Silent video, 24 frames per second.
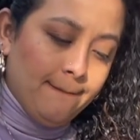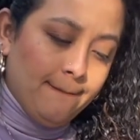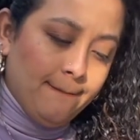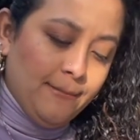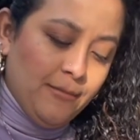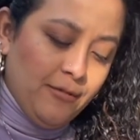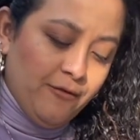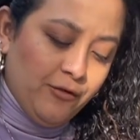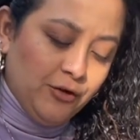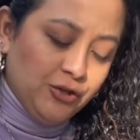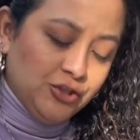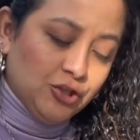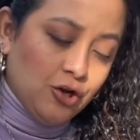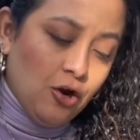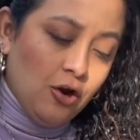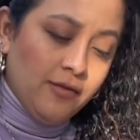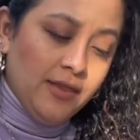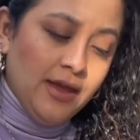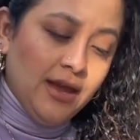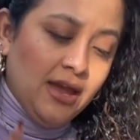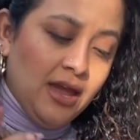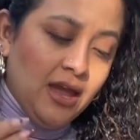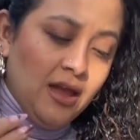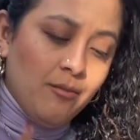The first card
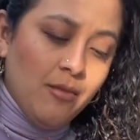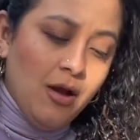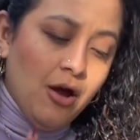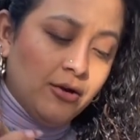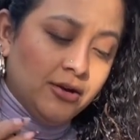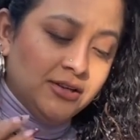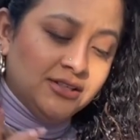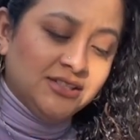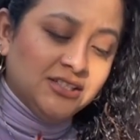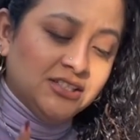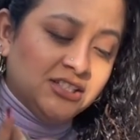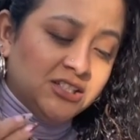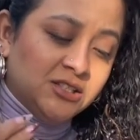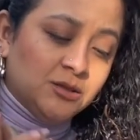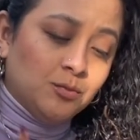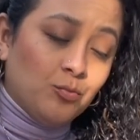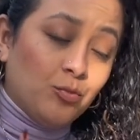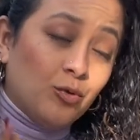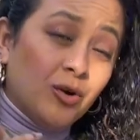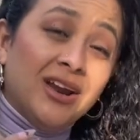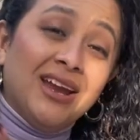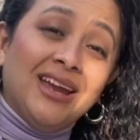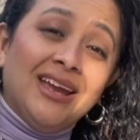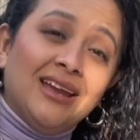that came out is the
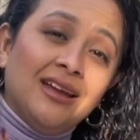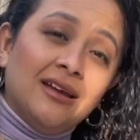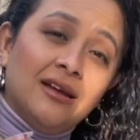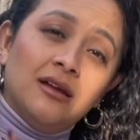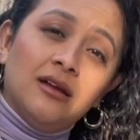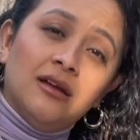spring.